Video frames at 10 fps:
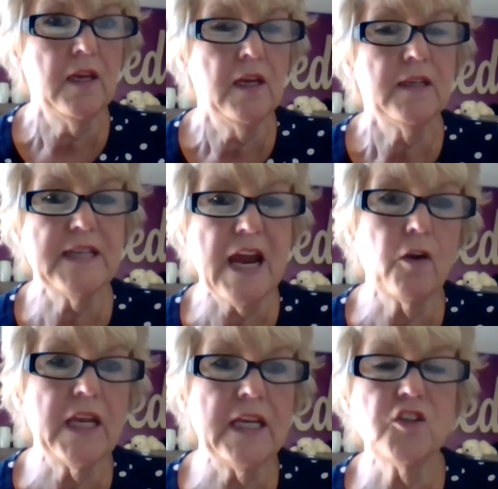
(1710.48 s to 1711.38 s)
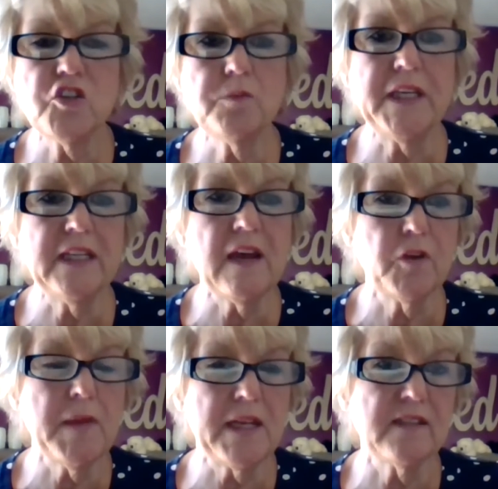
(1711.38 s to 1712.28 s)
Narcan should be in every
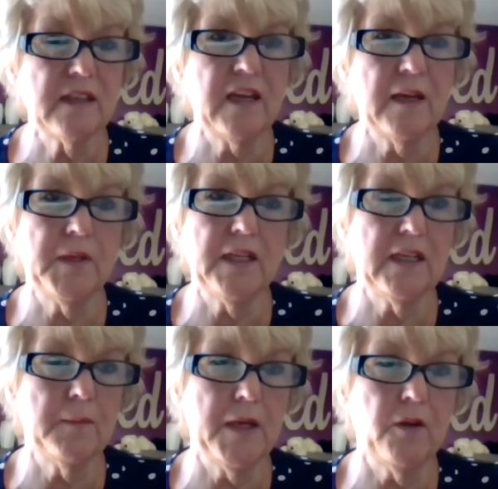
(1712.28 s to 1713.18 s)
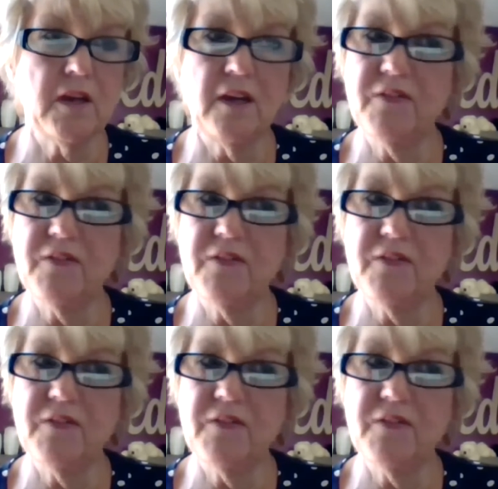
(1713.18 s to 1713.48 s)
medicine cabinet in America.